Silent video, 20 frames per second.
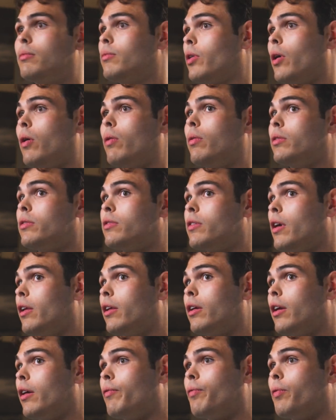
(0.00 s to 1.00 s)
go and
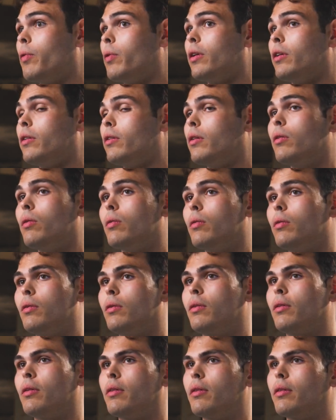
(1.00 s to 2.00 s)
sell it at 42.
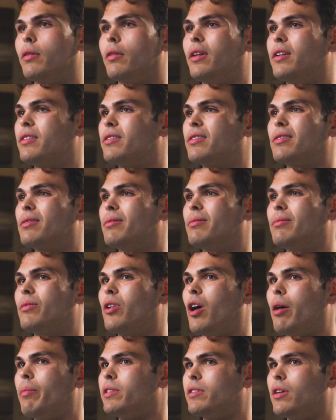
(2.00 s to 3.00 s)
That's
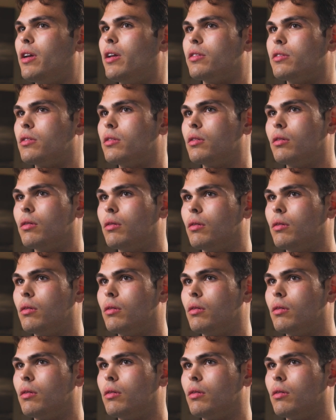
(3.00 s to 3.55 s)
common sense.